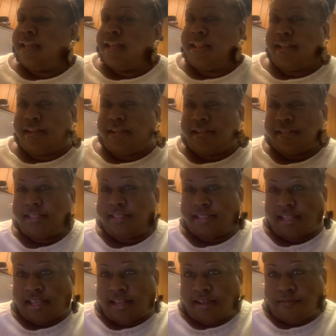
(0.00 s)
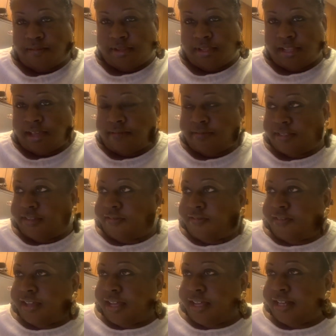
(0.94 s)
like I said, I would love to
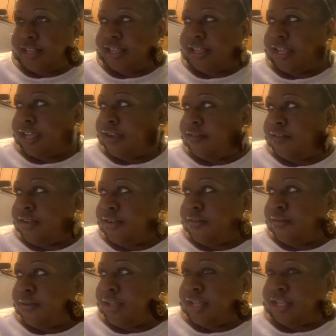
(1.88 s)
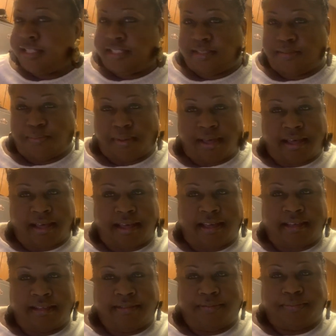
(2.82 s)
find a karaoke
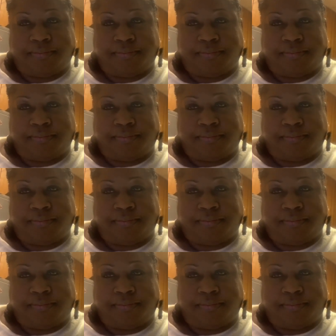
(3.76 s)
spot